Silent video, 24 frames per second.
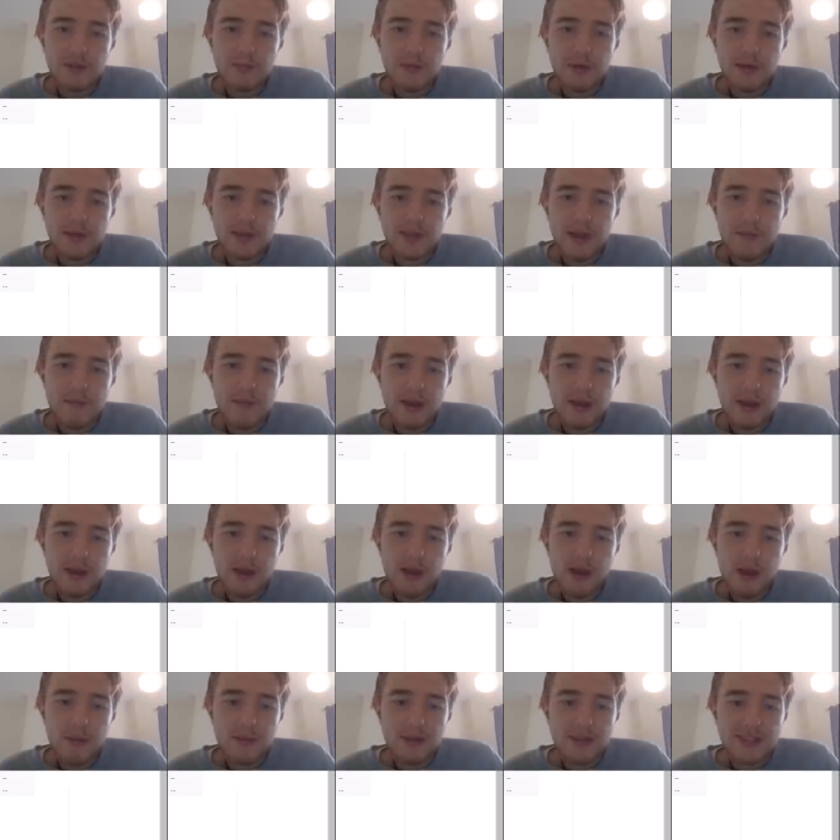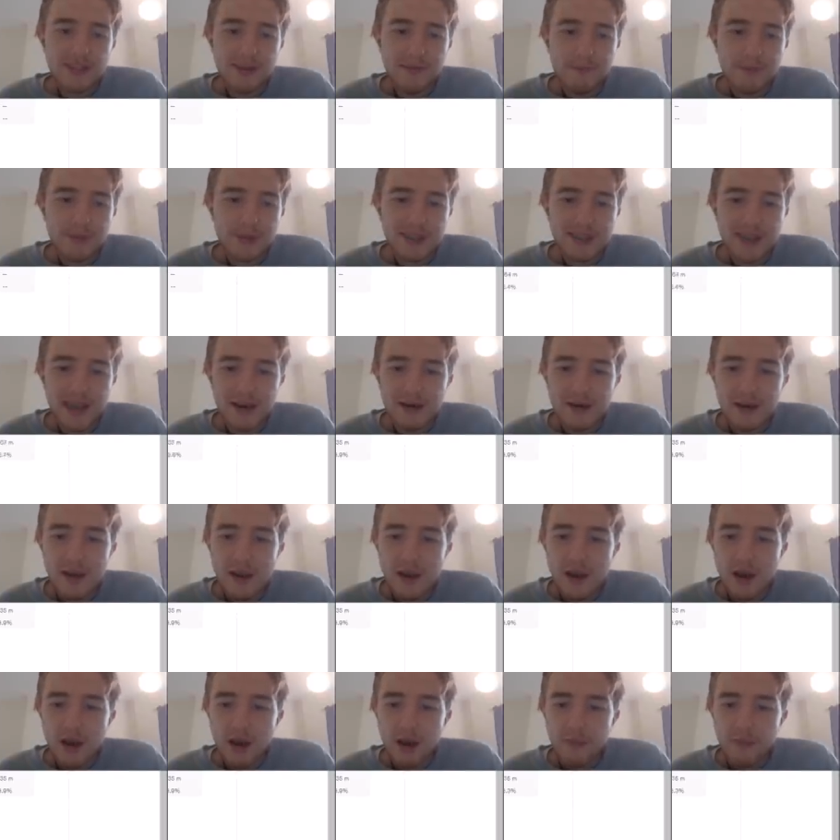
it's about a ten-minute climb at seven percent.